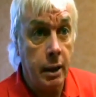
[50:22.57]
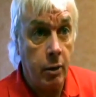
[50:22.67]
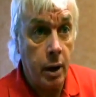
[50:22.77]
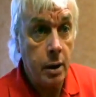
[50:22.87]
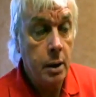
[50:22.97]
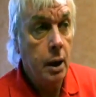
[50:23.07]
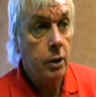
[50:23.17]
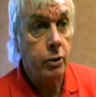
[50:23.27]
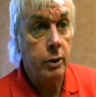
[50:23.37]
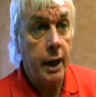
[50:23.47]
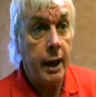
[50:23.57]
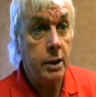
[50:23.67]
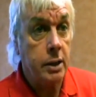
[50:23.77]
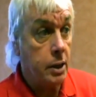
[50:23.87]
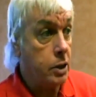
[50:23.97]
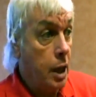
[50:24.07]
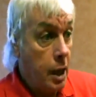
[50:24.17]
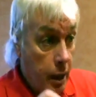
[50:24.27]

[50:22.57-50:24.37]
era, through the 80s,